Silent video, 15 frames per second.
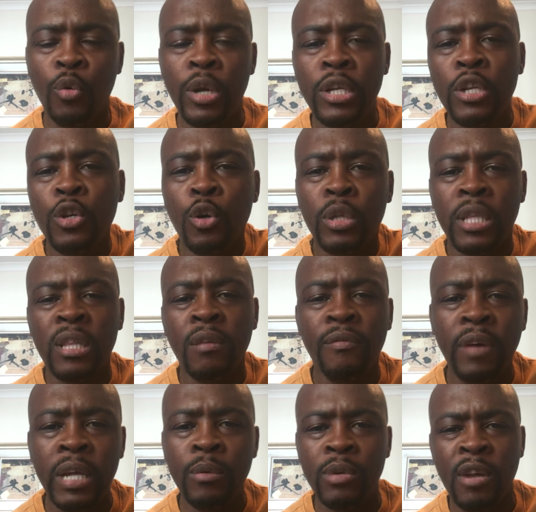when you know that the
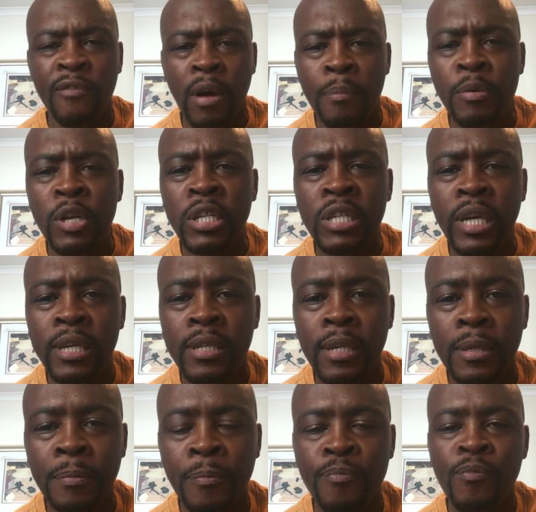value would have
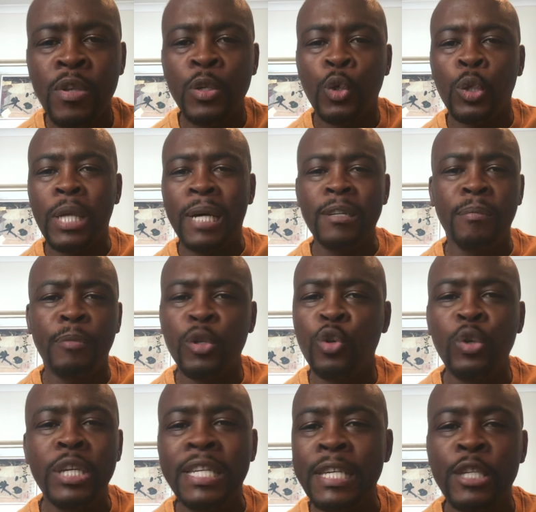appreciated. So that
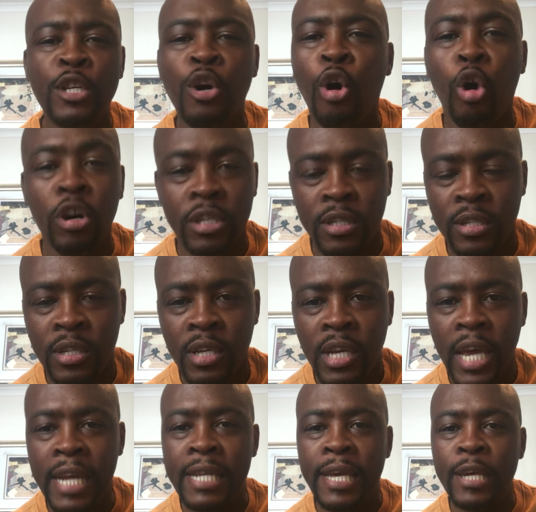opportunity is gone.
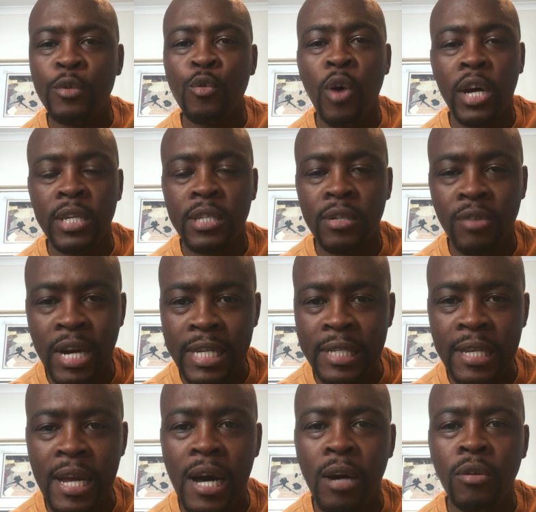And guess what? Right
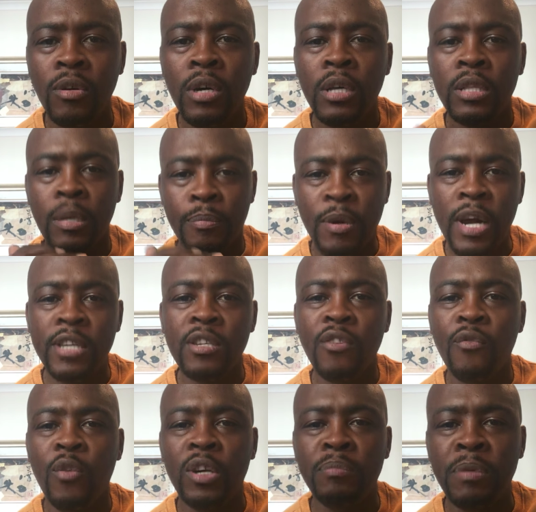now, the price
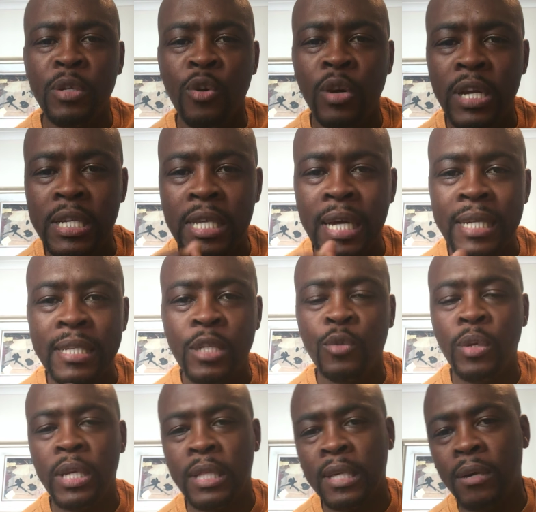of one Bitcoin is
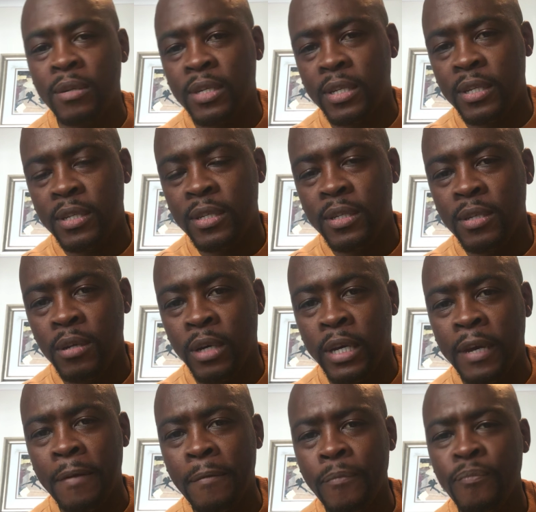120,000,
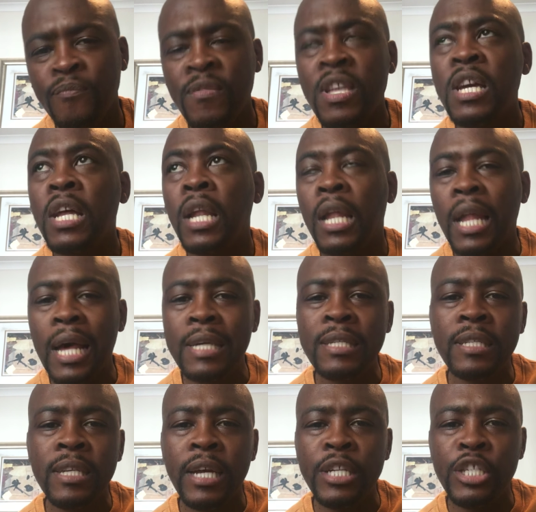okay?
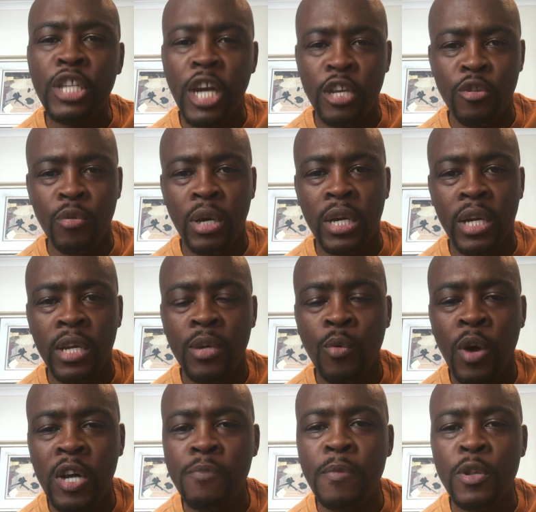Last year, January,
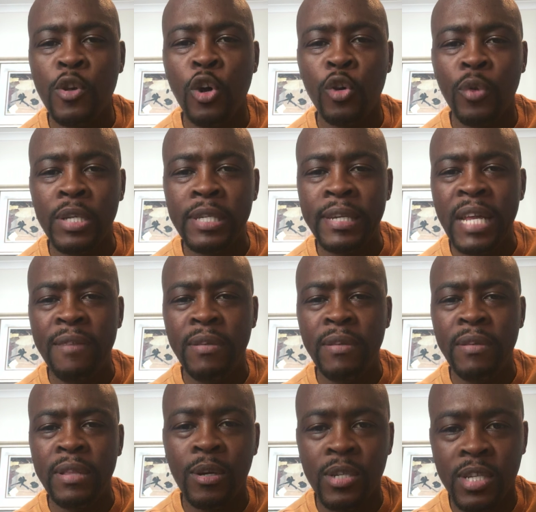one Bitcoin was
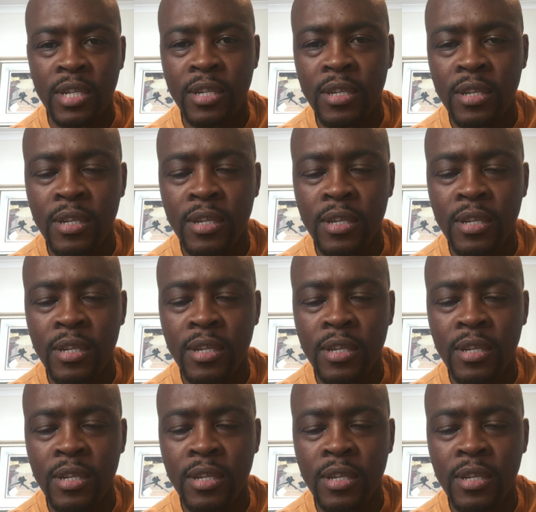11,000.